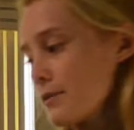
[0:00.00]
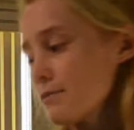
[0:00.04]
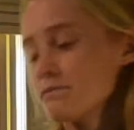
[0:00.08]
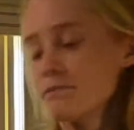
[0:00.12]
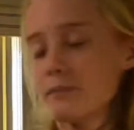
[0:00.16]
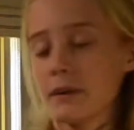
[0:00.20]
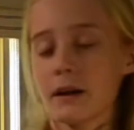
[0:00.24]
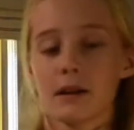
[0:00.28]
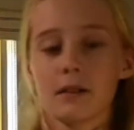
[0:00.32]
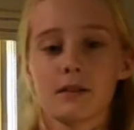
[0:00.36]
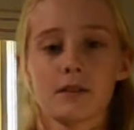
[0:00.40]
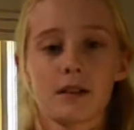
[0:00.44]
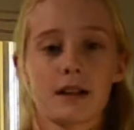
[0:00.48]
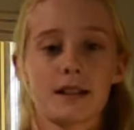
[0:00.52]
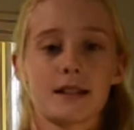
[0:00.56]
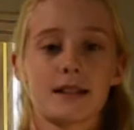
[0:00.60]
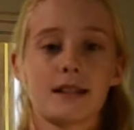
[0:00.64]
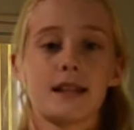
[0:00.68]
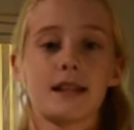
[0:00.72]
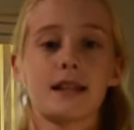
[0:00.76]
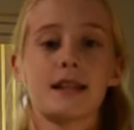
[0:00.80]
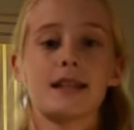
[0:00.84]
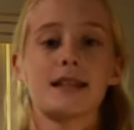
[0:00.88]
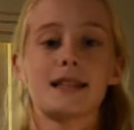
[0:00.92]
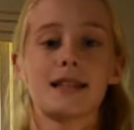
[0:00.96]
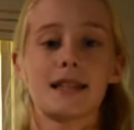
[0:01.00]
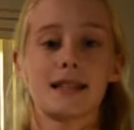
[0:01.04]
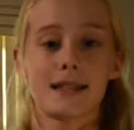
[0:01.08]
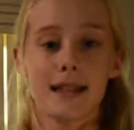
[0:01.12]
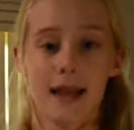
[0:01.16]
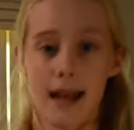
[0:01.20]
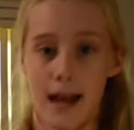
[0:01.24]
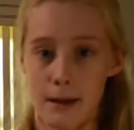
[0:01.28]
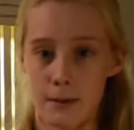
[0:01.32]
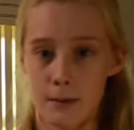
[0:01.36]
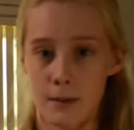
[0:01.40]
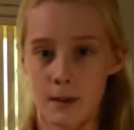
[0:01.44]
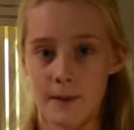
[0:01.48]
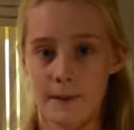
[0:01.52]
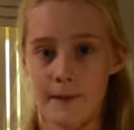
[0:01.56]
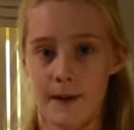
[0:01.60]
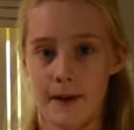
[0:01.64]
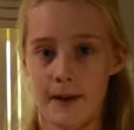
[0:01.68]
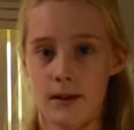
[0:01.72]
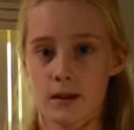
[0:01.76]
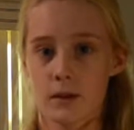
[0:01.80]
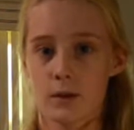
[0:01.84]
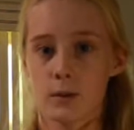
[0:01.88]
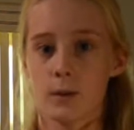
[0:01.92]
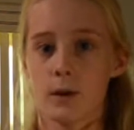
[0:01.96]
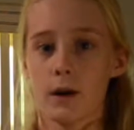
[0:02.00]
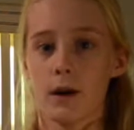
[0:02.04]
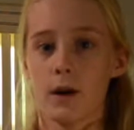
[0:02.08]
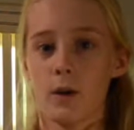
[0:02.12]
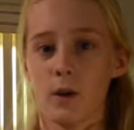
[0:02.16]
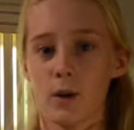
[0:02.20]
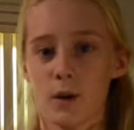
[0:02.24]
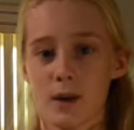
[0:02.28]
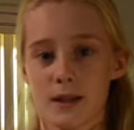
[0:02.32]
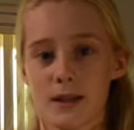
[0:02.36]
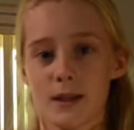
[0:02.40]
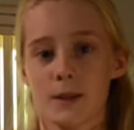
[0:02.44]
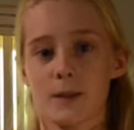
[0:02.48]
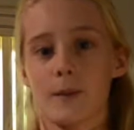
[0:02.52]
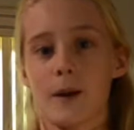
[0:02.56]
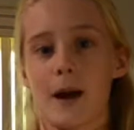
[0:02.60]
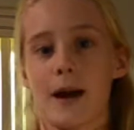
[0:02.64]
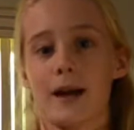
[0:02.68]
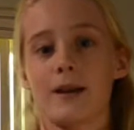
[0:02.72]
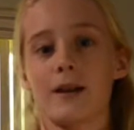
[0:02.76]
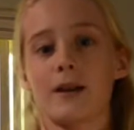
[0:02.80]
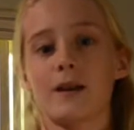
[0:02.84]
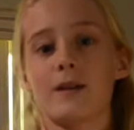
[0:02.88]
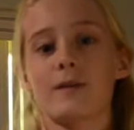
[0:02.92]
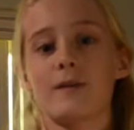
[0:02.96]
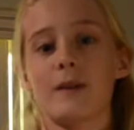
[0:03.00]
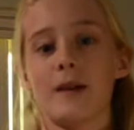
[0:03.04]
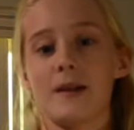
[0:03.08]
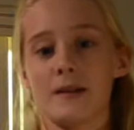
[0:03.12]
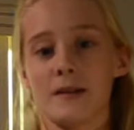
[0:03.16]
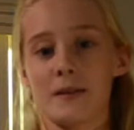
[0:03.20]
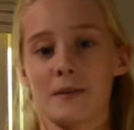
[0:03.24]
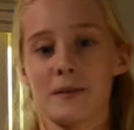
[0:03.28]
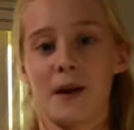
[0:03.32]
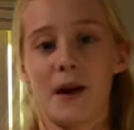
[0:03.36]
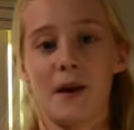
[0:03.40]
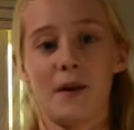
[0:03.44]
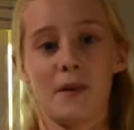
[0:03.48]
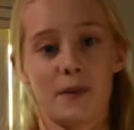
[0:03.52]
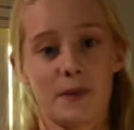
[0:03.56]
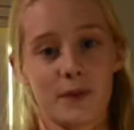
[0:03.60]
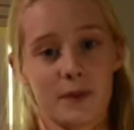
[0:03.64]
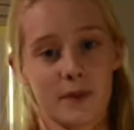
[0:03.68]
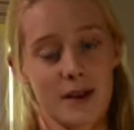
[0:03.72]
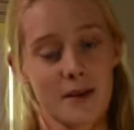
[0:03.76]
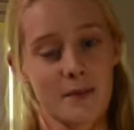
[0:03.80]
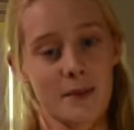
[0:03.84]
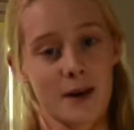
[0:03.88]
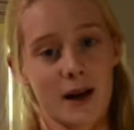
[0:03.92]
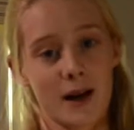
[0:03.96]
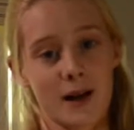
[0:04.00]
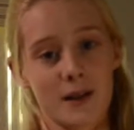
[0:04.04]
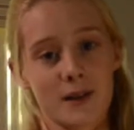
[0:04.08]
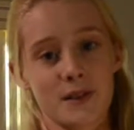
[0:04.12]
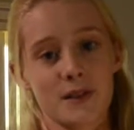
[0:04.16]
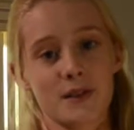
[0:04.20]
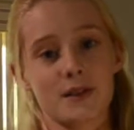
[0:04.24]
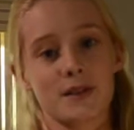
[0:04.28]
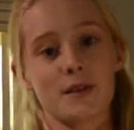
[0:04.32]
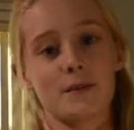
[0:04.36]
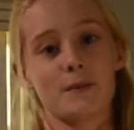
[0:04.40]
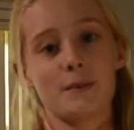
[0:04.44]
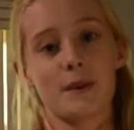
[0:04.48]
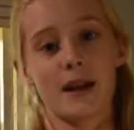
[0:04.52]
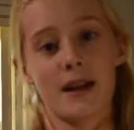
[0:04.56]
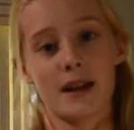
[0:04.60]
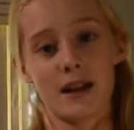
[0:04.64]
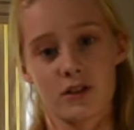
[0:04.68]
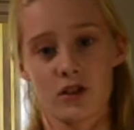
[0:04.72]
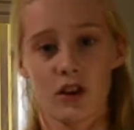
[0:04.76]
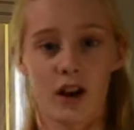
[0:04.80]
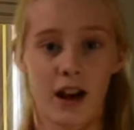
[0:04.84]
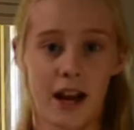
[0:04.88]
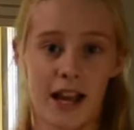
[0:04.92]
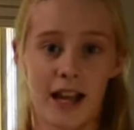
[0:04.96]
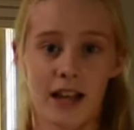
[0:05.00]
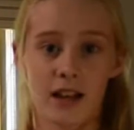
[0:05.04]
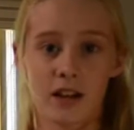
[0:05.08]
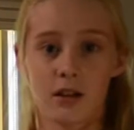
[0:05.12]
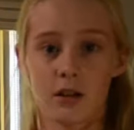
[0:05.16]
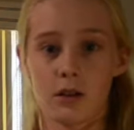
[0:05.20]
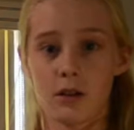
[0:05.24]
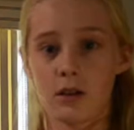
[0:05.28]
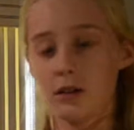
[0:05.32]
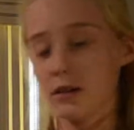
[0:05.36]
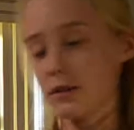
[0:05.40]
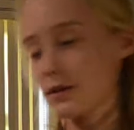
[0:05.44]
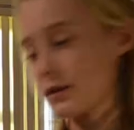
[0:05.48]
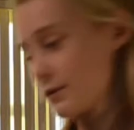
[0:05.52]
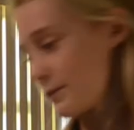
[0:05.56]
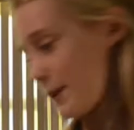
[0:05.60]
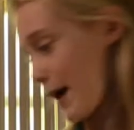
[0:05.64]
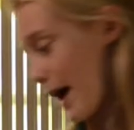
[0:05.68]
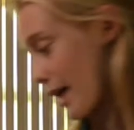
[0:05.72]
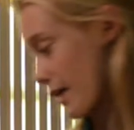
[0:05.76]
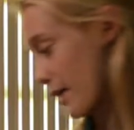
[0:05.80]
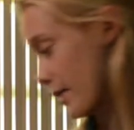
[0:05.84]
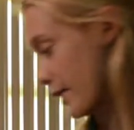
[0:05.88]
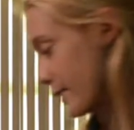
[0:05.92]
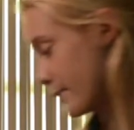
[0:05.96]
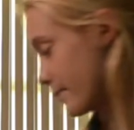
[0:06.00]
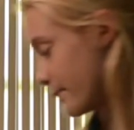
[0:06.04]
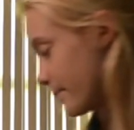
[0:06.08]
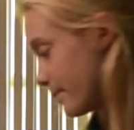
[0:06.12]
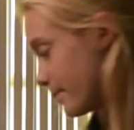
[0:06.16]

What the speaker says: Barrel racing is a timed event where a horse and rider race around 3 barrels in a triangle pattern.